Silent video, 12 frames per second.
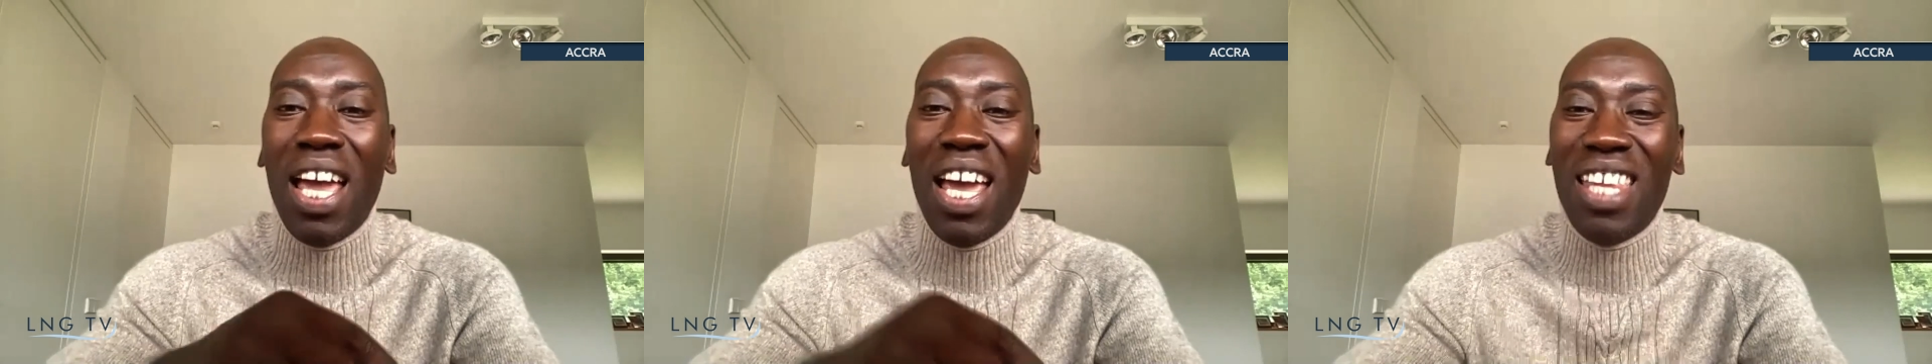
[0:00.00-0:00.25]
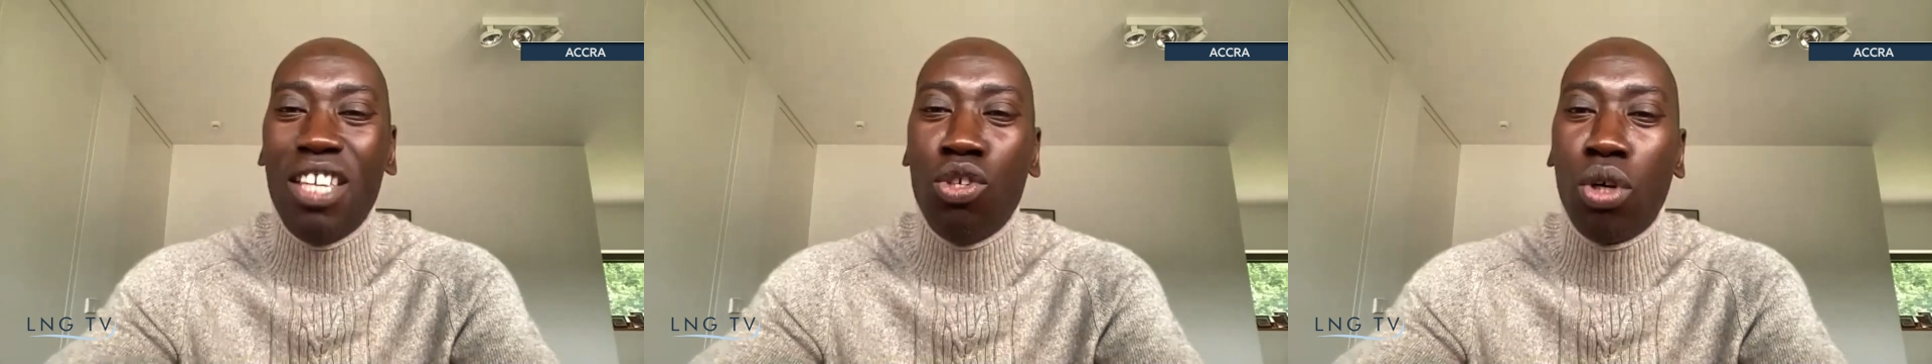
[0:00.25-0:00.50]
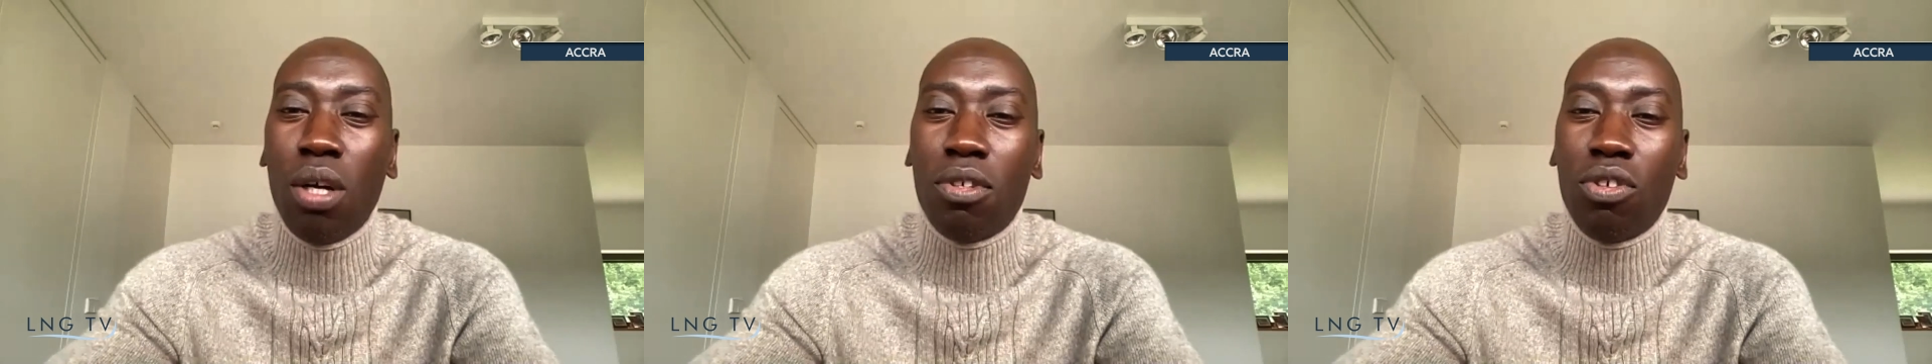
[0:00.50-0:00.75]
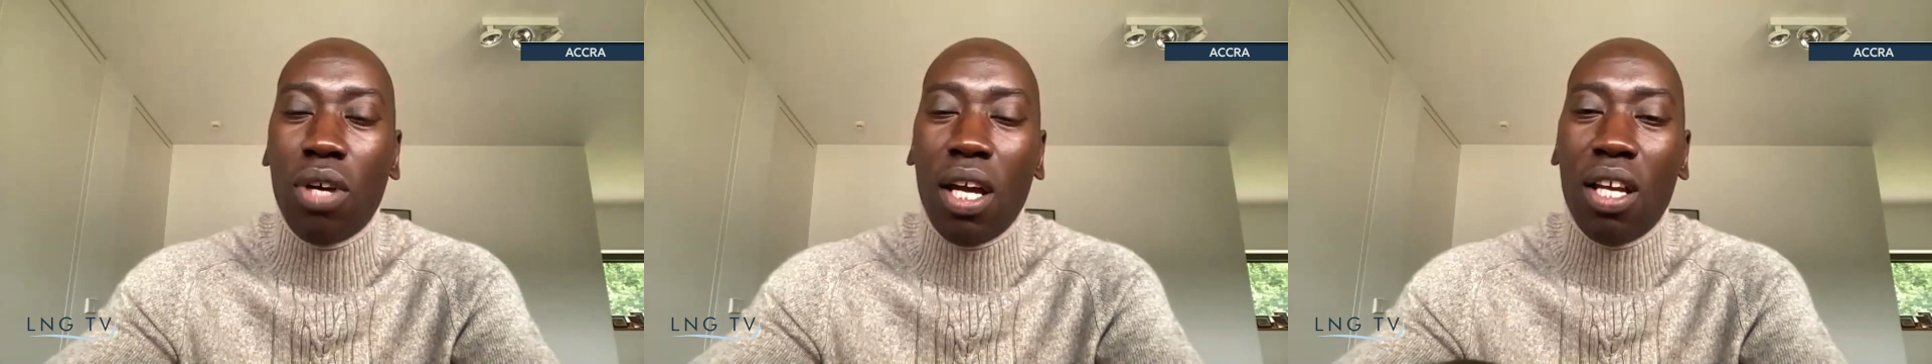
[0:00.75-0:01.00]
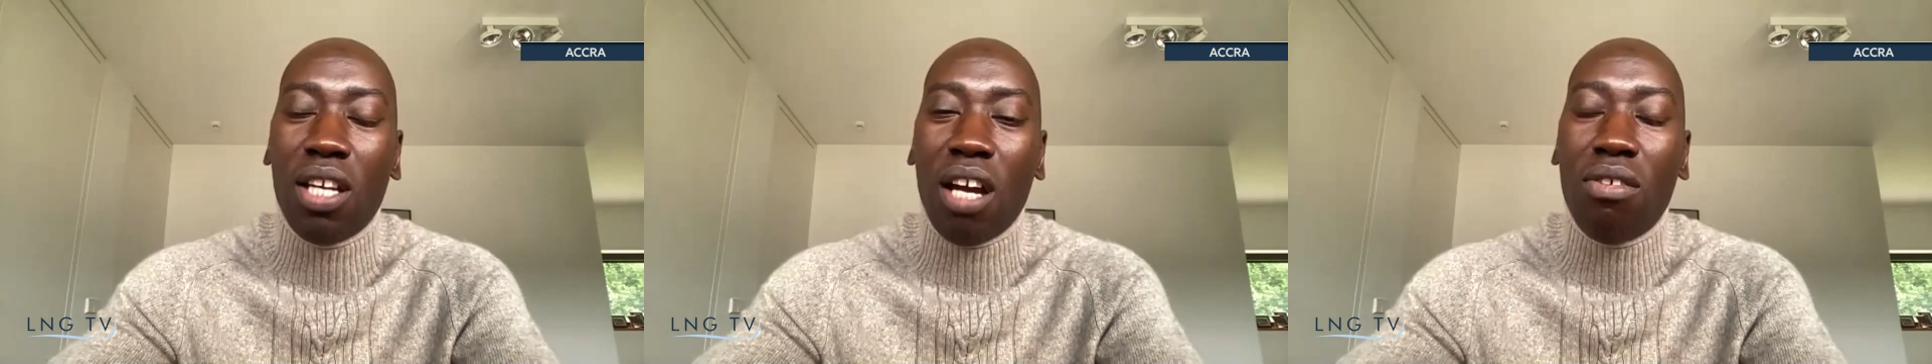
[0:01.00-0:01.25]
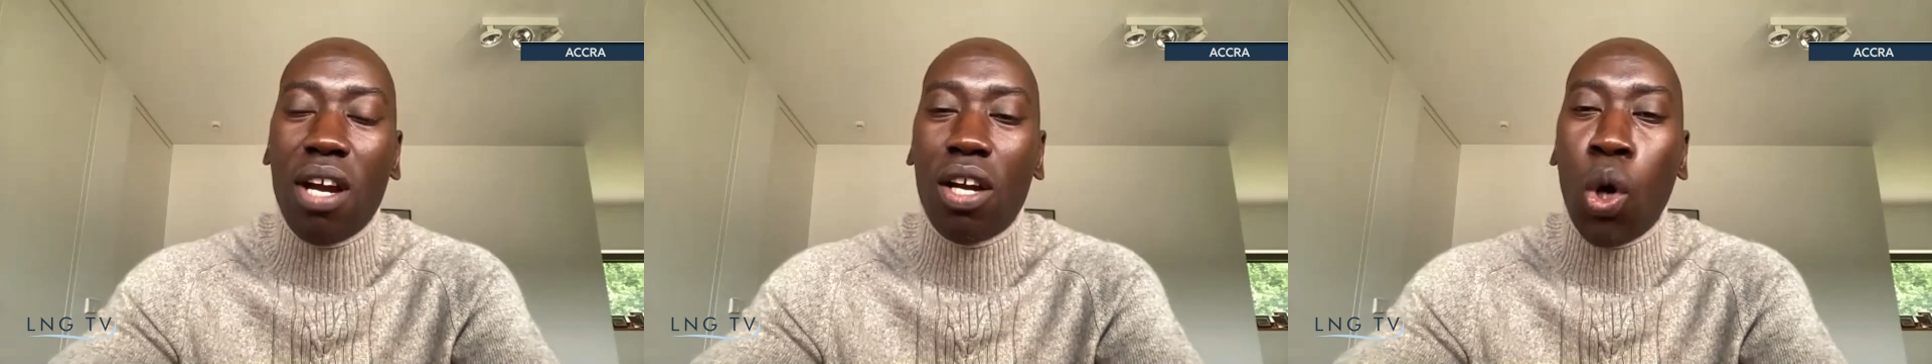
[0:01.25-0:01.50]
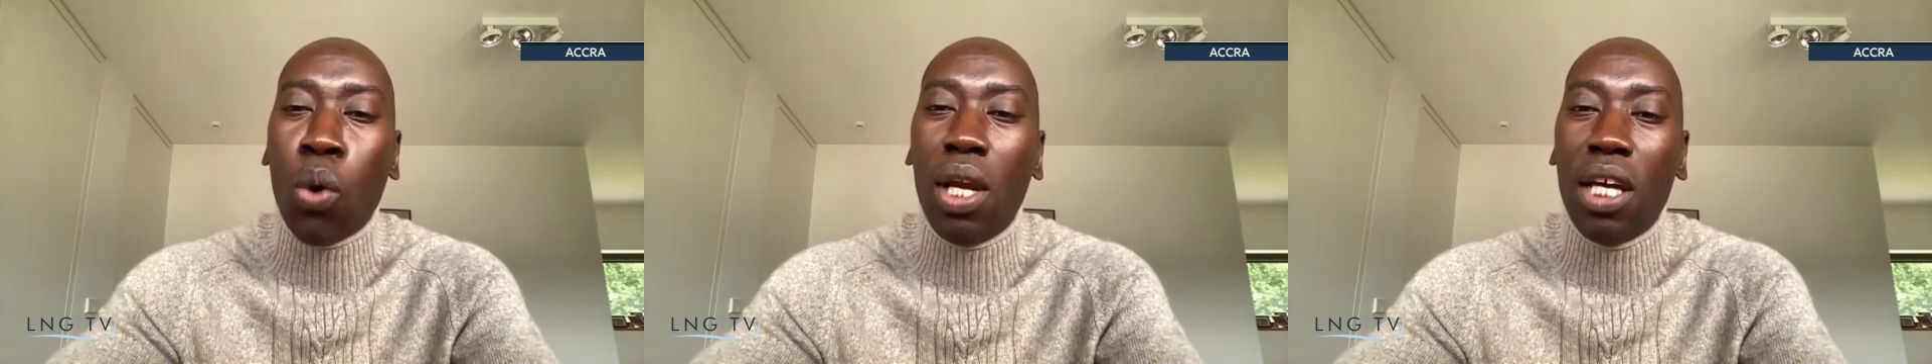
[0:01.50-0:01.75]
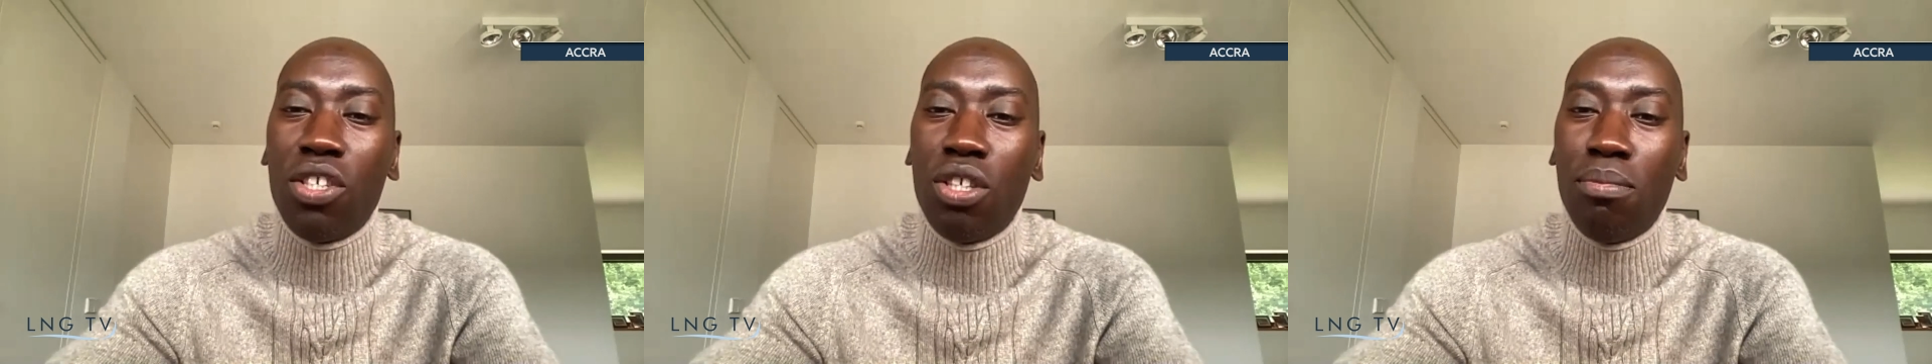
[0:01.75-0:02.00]
and then you can create a direct
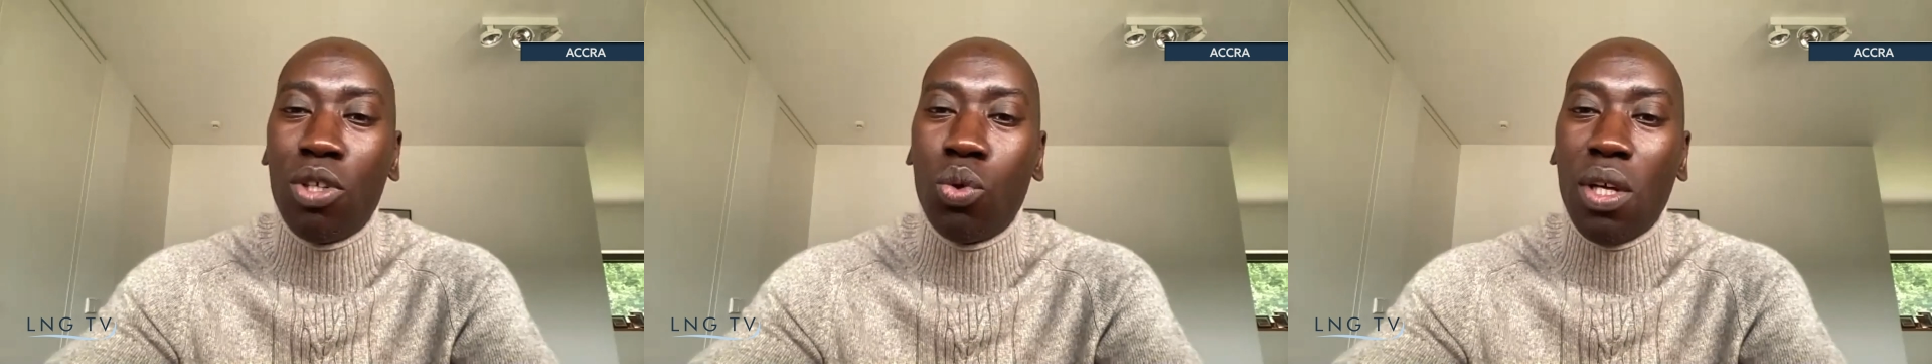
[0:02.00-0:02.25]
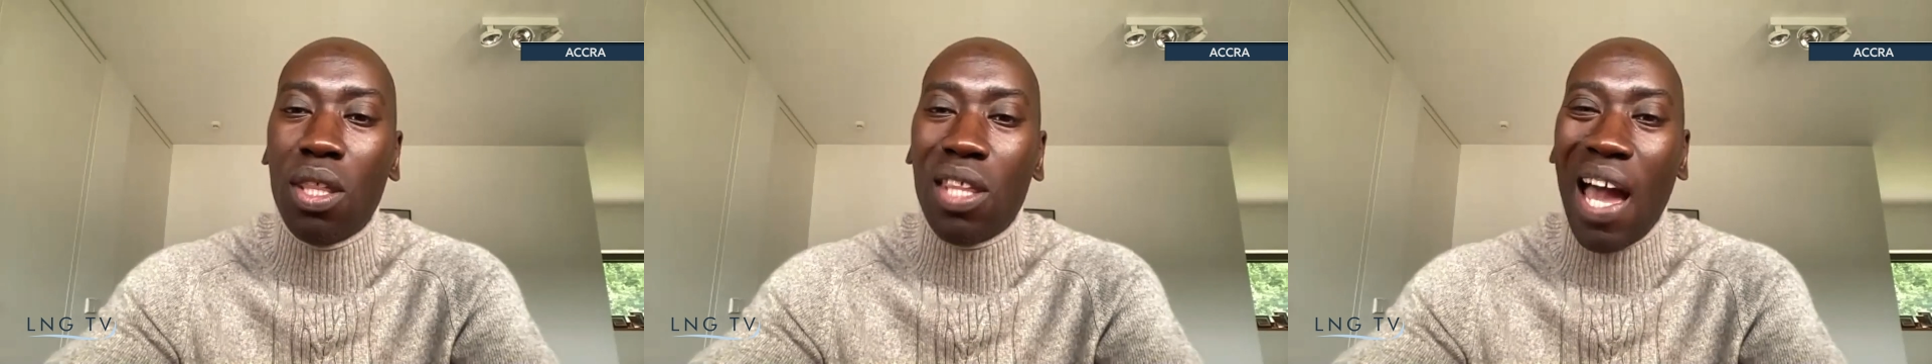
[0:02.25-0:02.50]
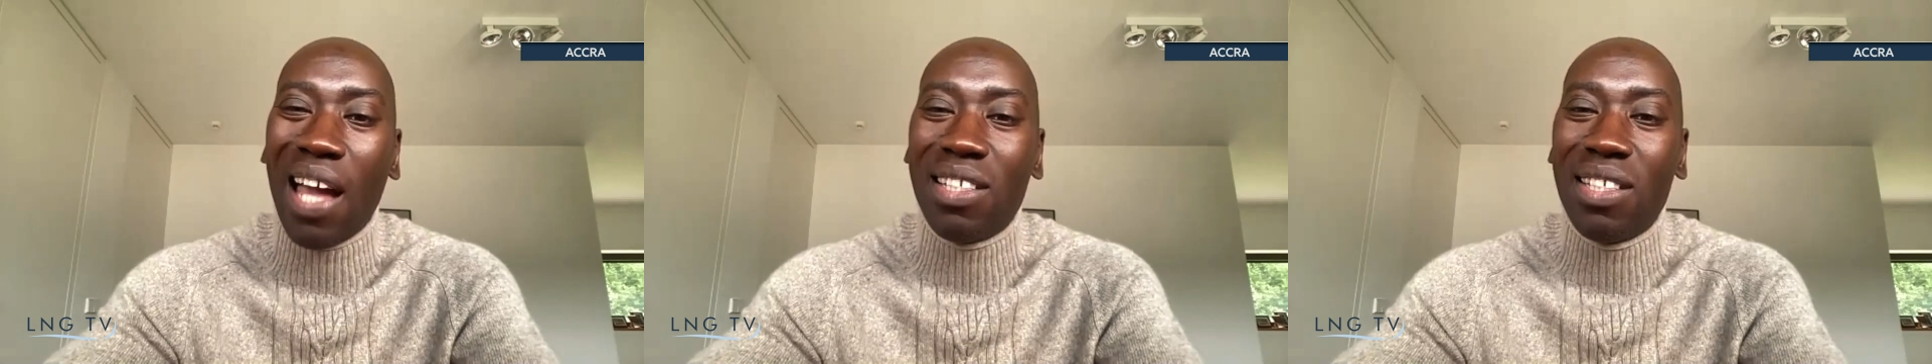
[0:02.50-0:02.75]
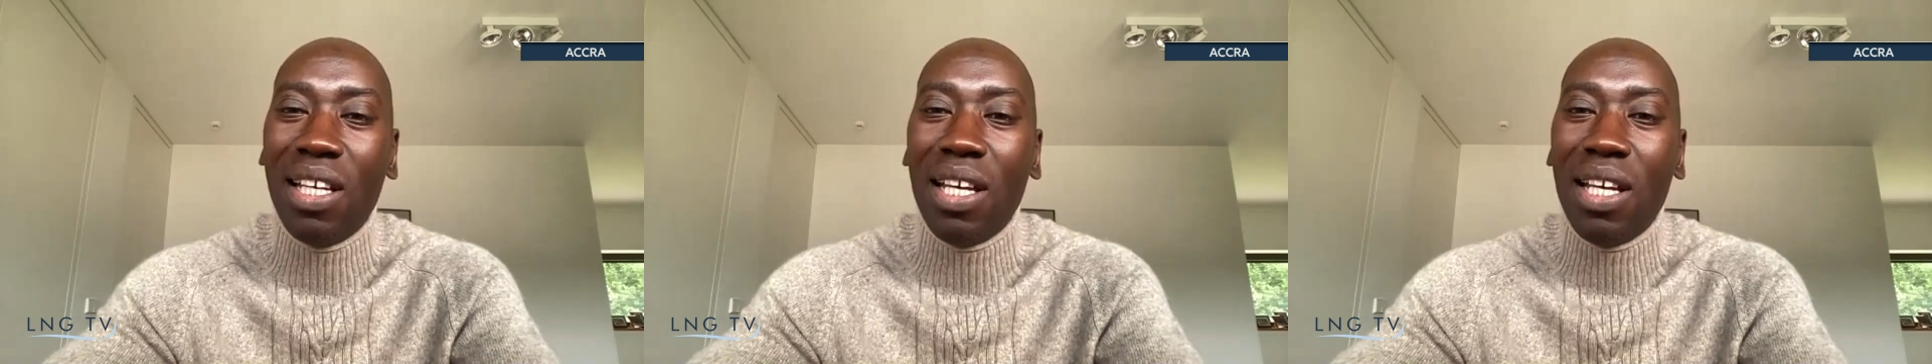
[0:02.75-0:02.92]
correlation between that